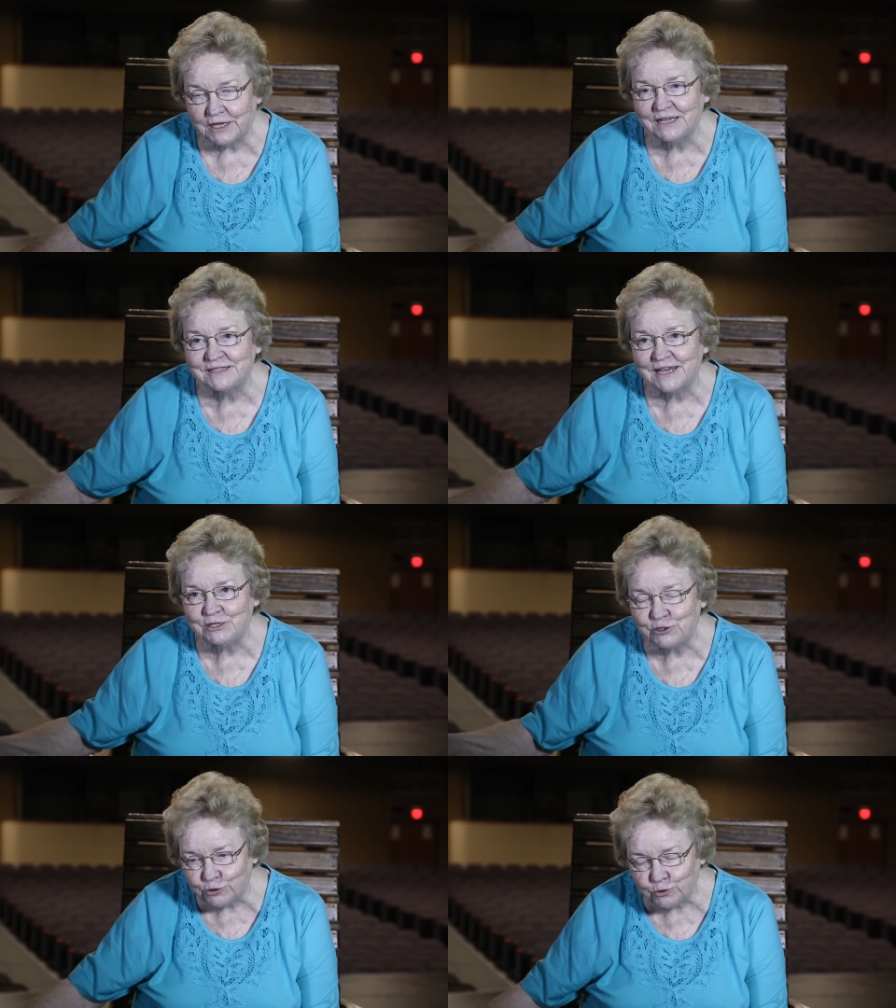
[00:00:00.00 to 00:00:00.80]
It's
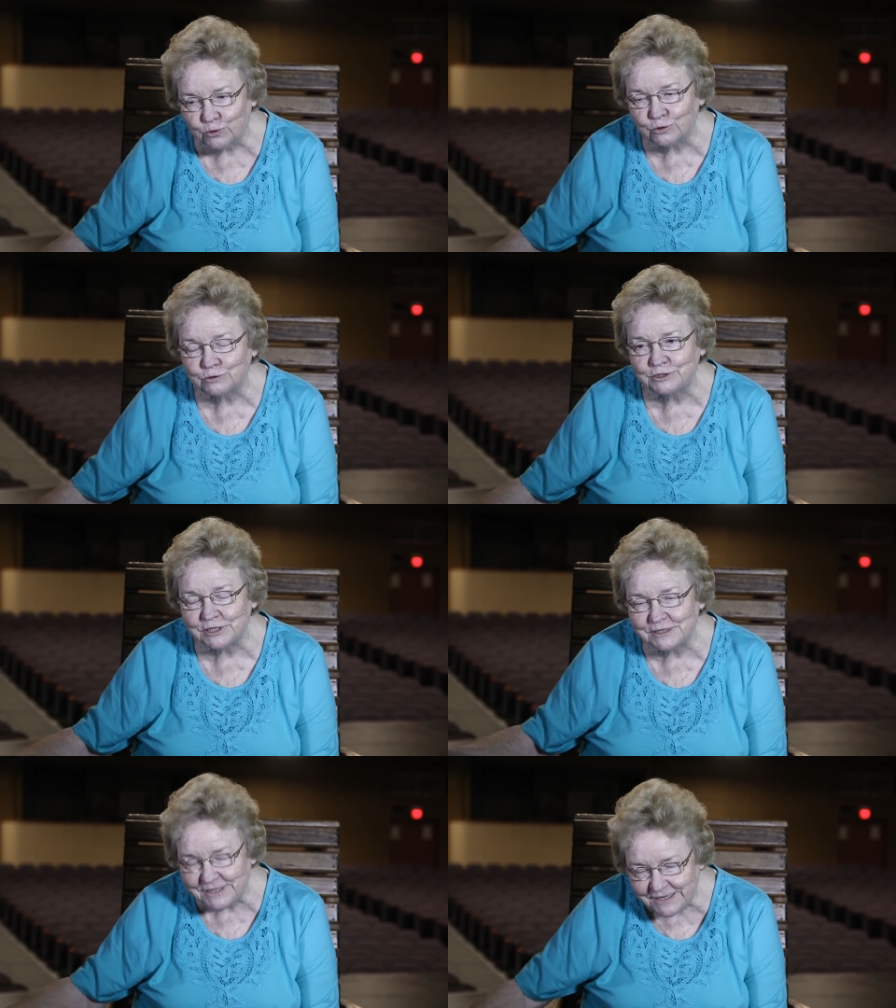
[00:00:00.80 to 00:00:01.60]
a tool
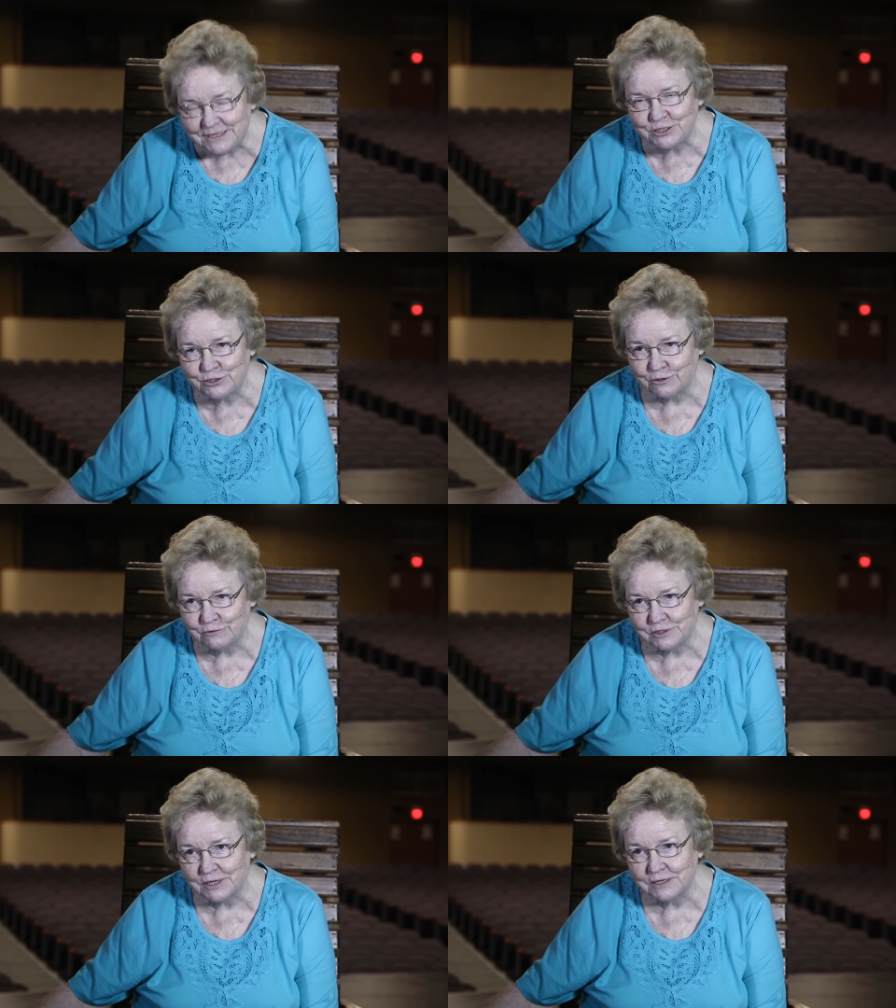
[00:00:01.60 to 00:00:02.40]
to teach
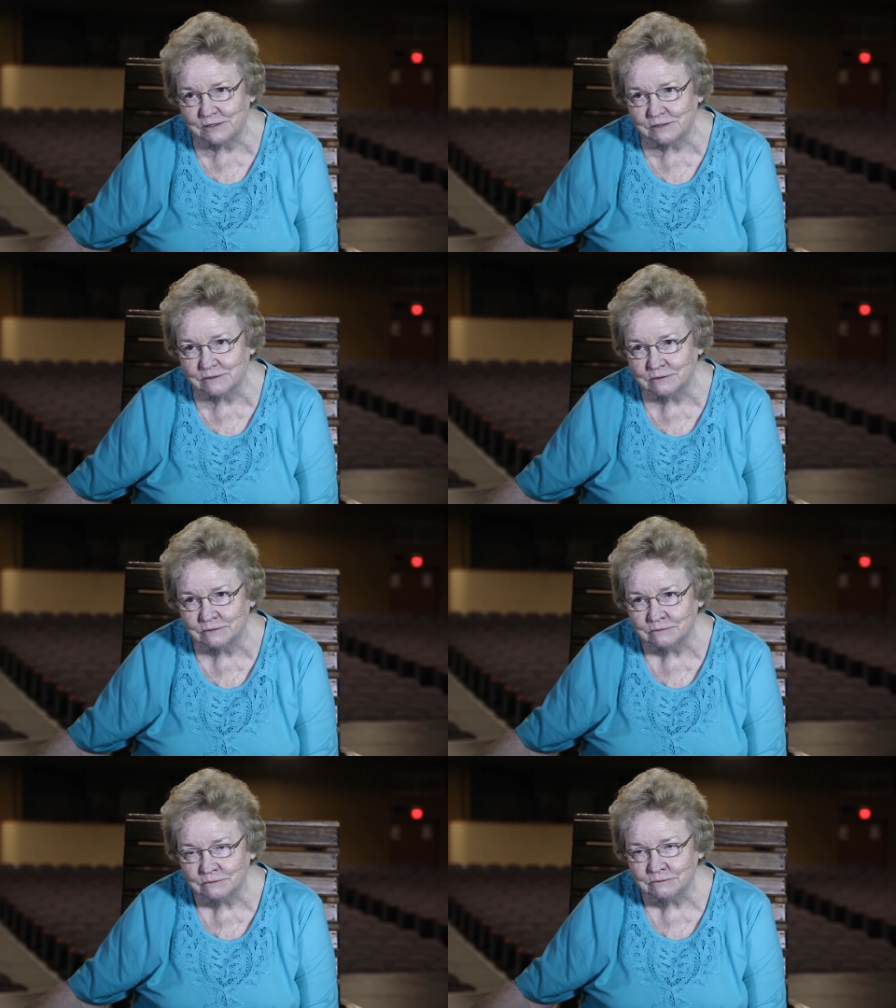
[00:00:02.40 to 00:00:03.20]
those things
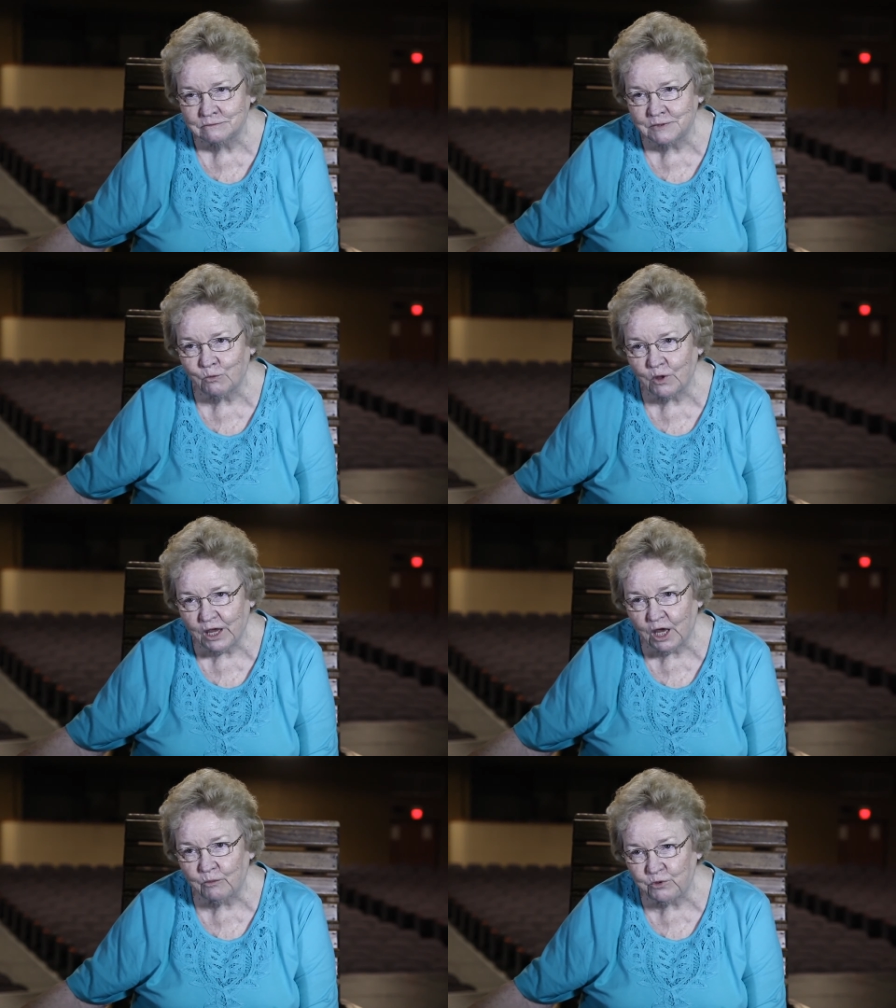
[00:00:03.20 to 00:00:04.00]
that will
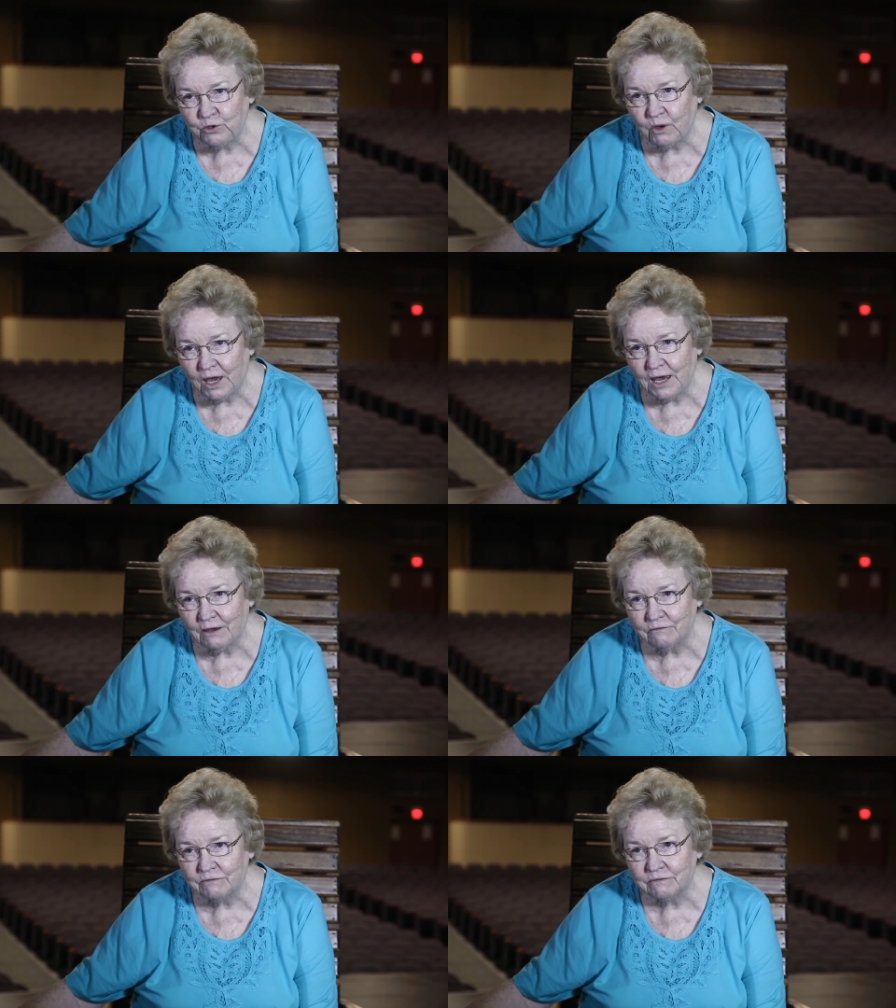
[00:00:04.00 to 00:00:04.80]
help you
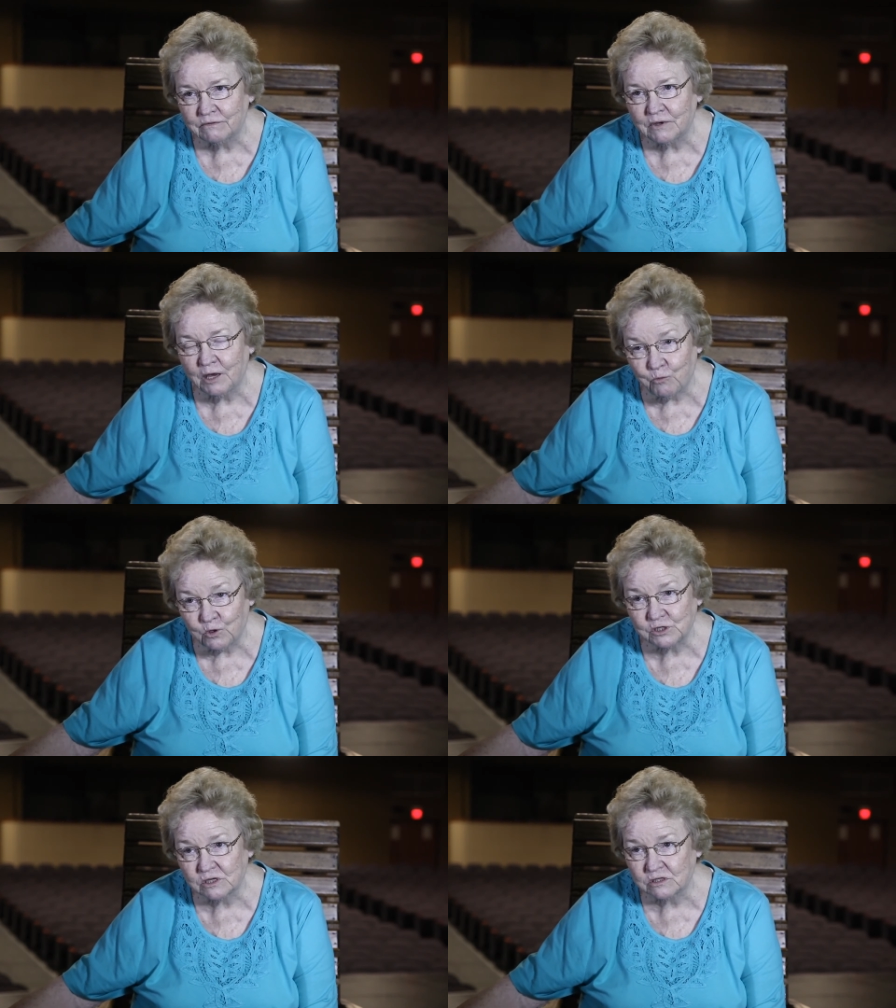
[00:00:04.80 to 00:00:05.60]
have a
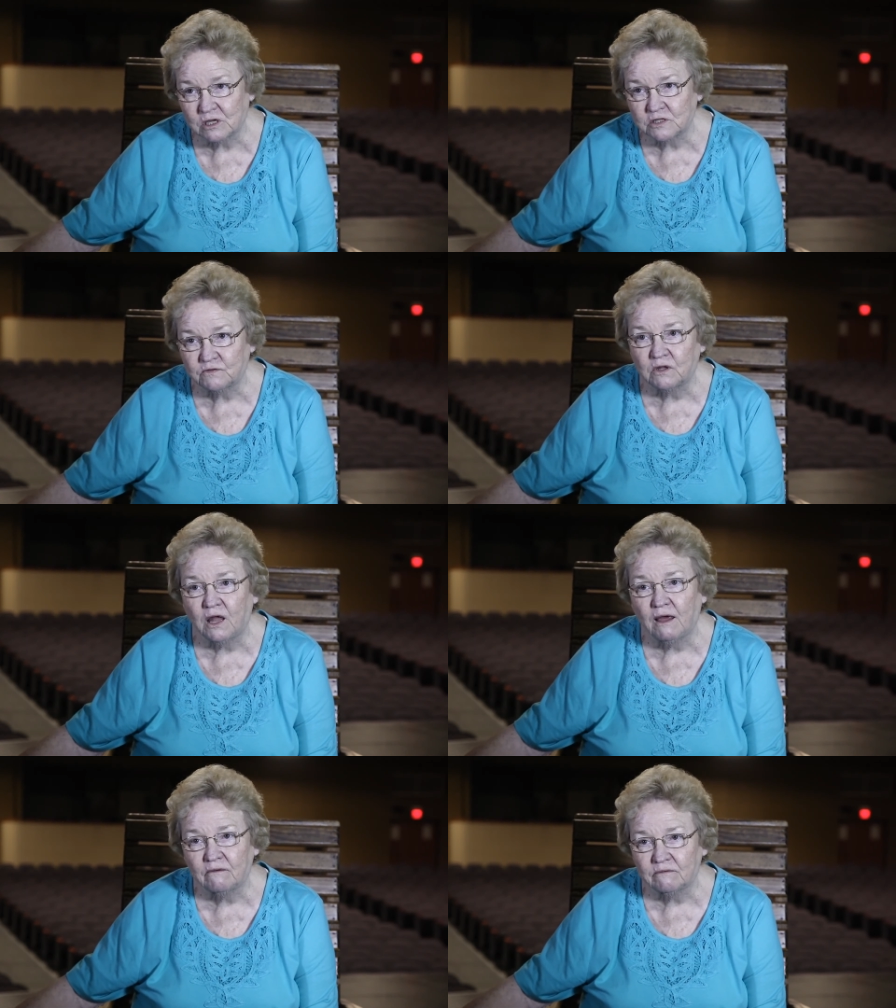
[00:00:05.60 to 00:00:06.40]
more successful
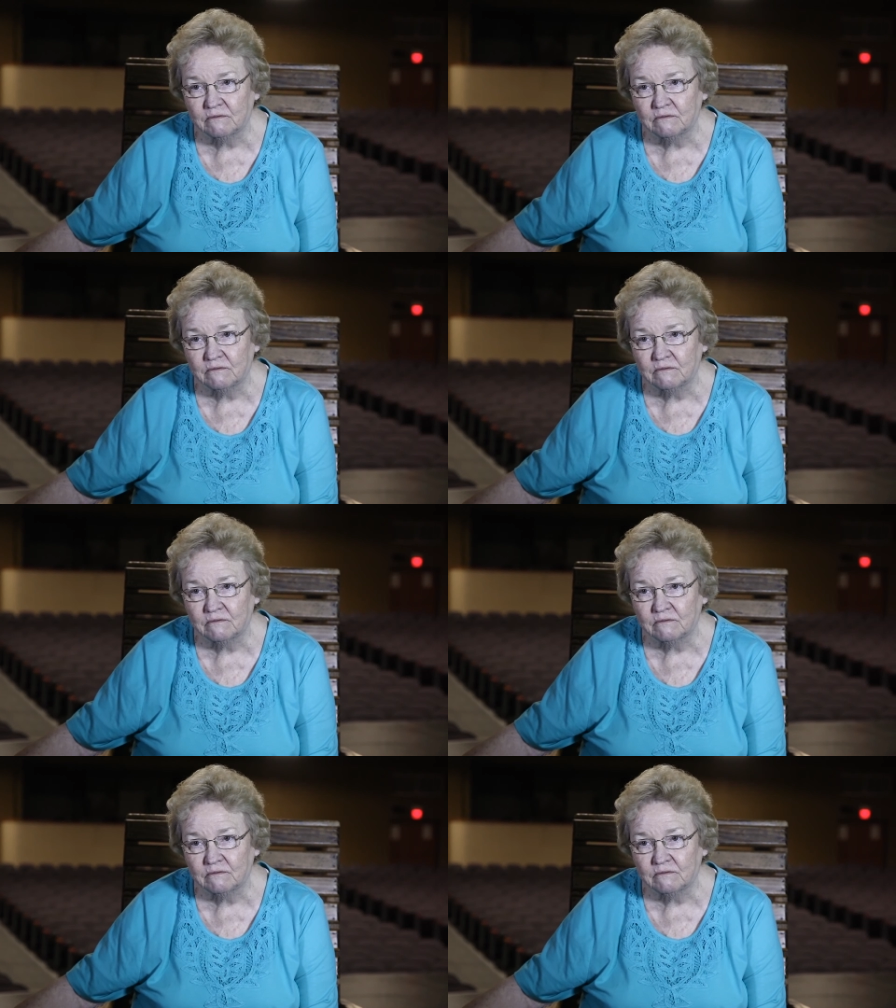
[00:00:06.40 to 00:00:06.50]
life.